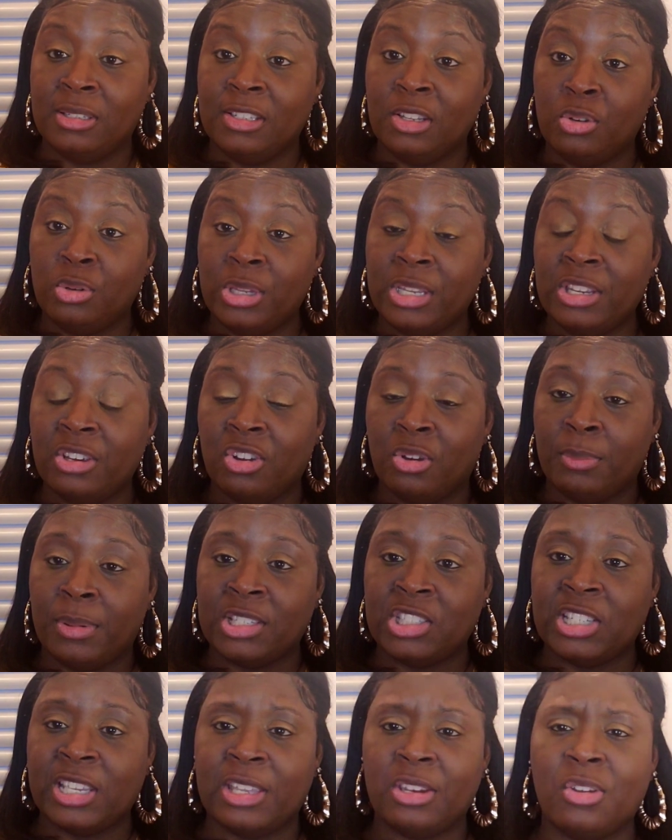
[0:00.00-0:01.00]
loaded here on
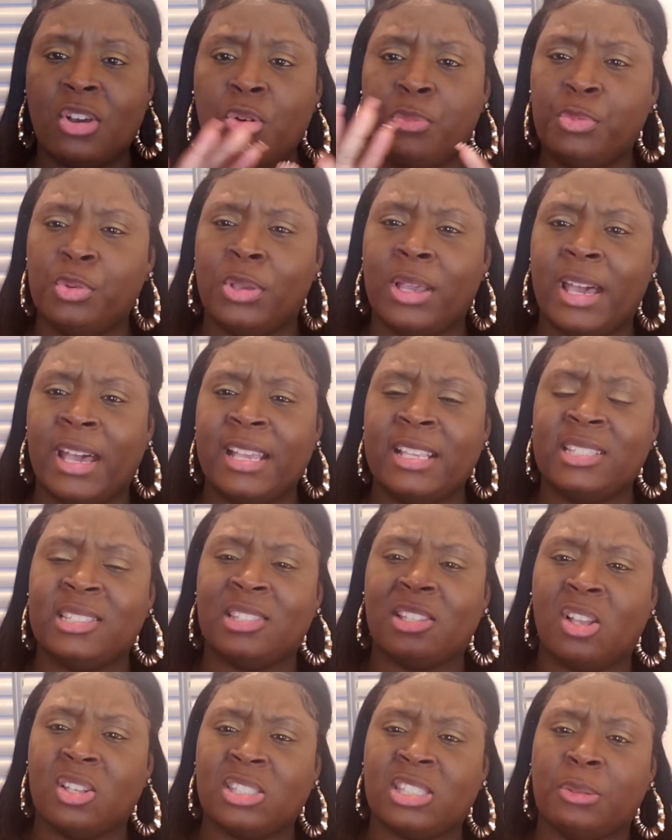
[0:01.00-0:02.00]
my channel I hope you guys
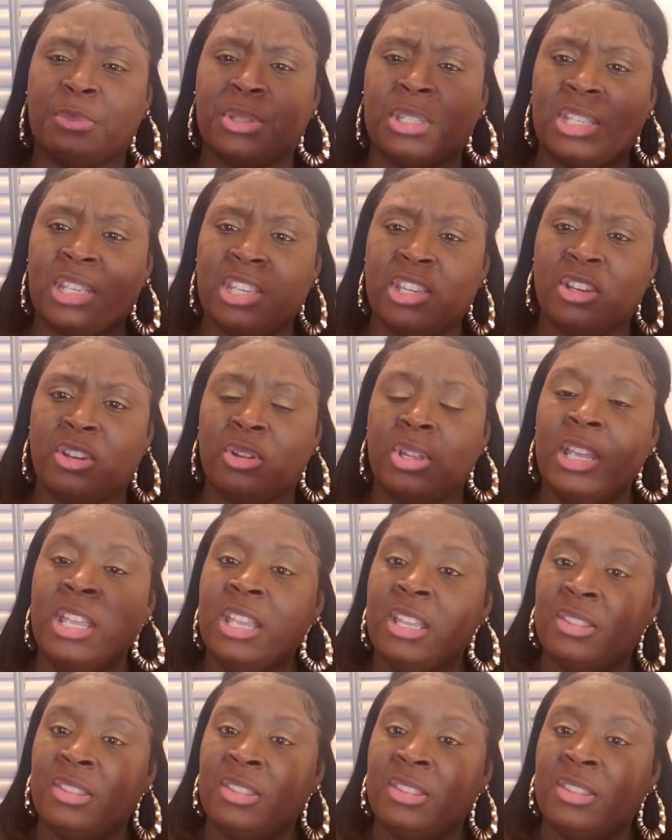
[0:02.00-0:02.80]
saw something here